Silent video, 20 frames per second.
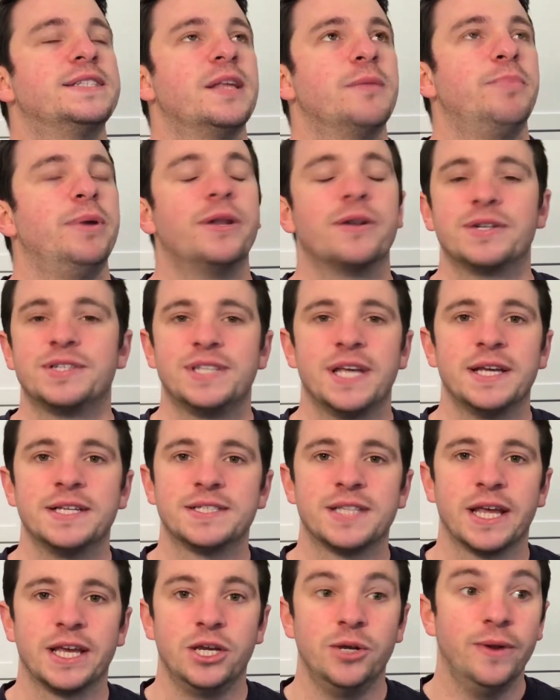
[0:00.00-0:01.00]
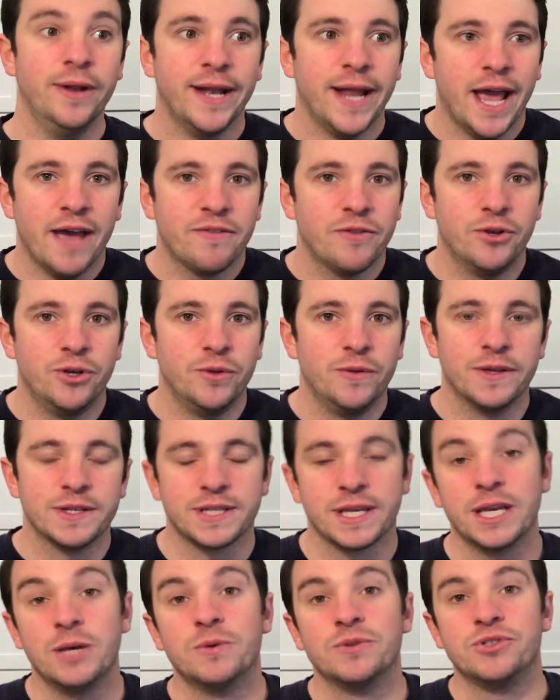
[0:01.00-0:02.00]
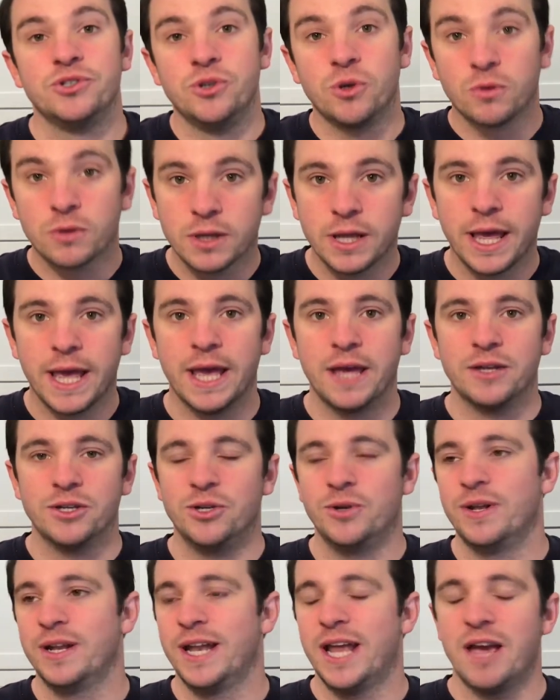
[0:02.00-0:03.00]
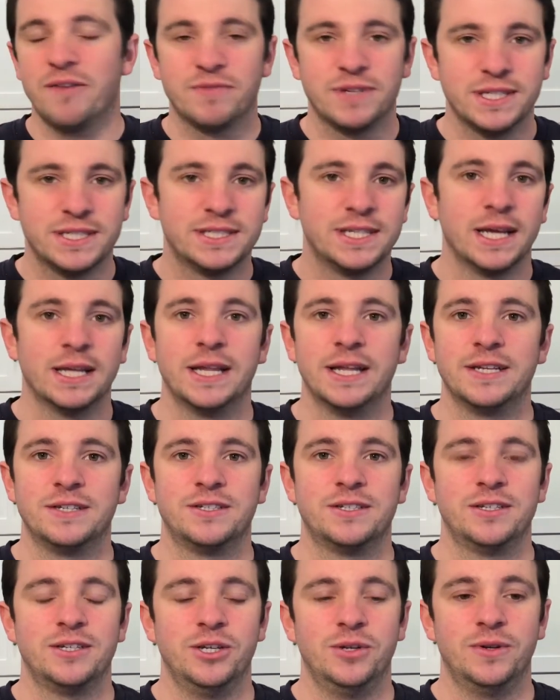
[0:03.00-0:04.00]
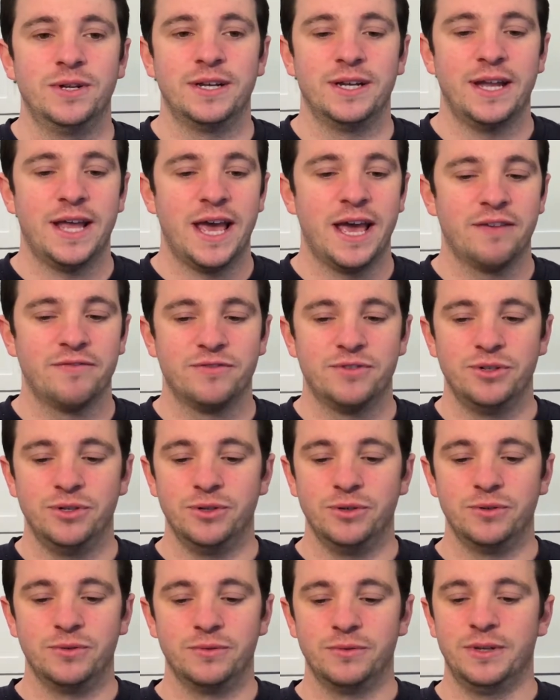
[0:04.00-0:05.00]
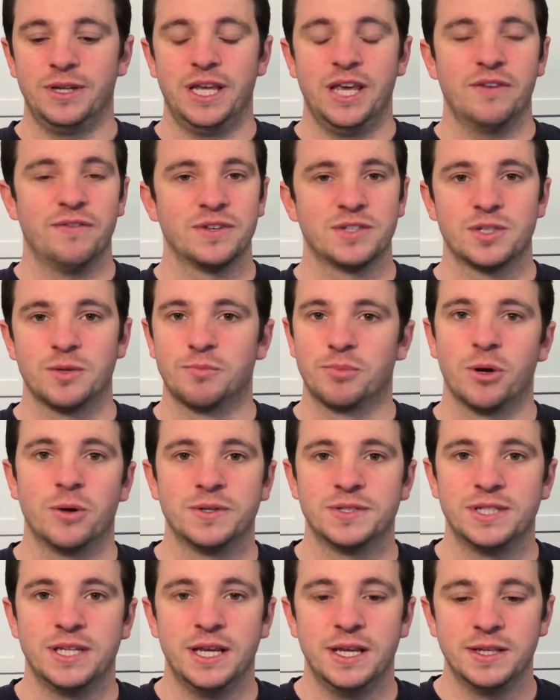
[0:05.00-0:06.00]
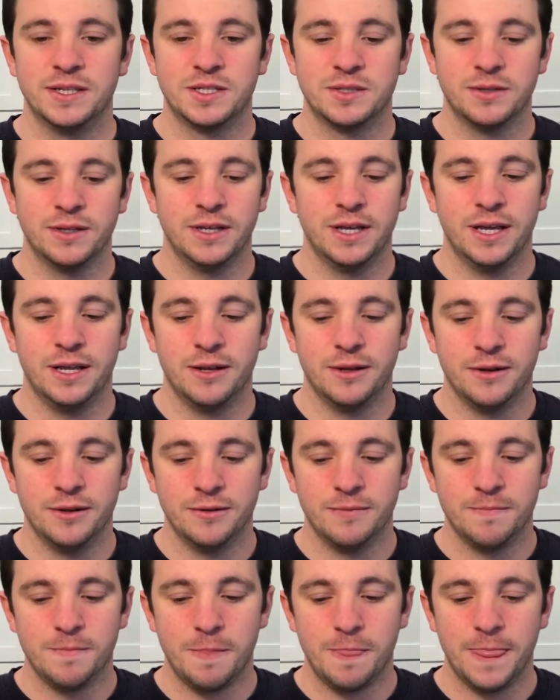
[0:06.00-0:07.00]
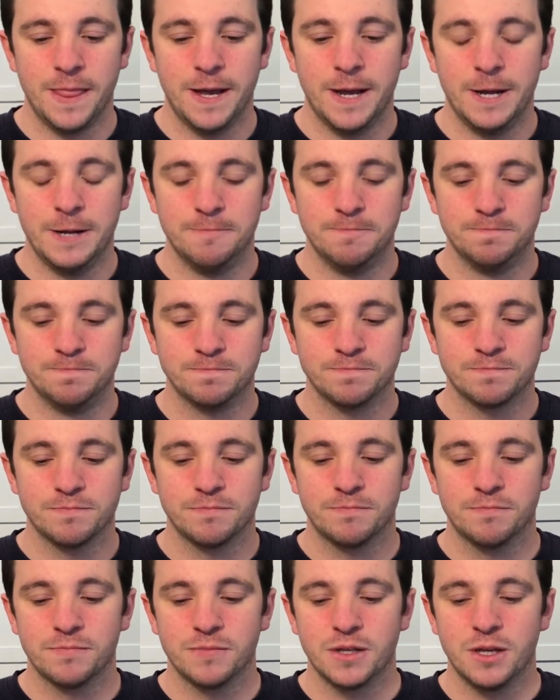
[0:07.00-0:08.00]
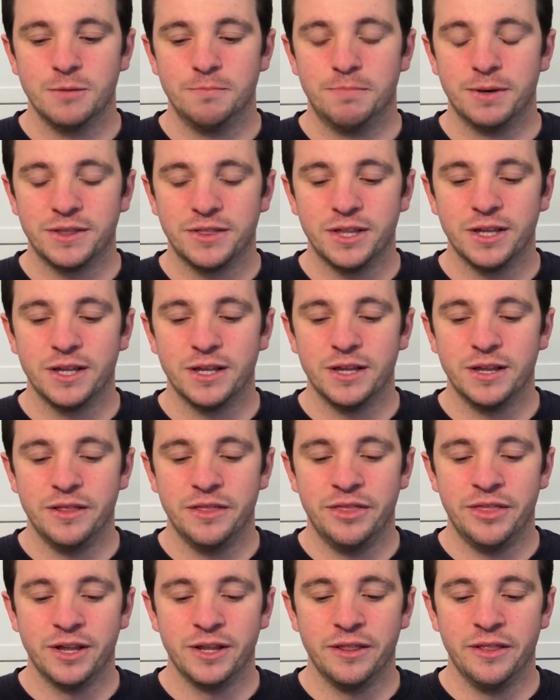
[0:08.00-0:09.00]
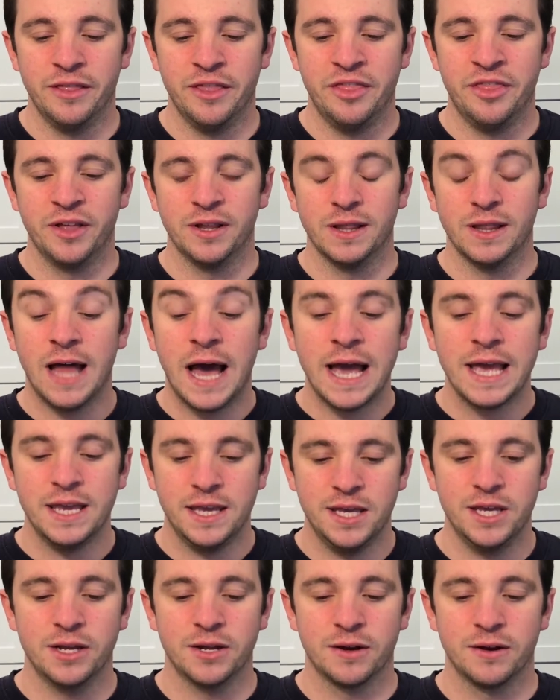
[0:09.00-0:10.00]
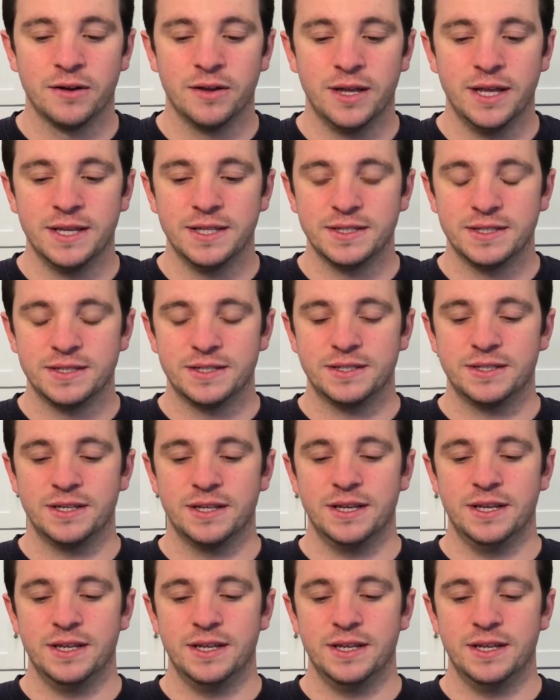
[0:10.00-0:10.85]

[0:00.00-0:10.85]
Peter says, like, you didn't have to do this. Like, it was your land. You didn't have to sell it. You didn't have to give us the proceeds. And but the lie here is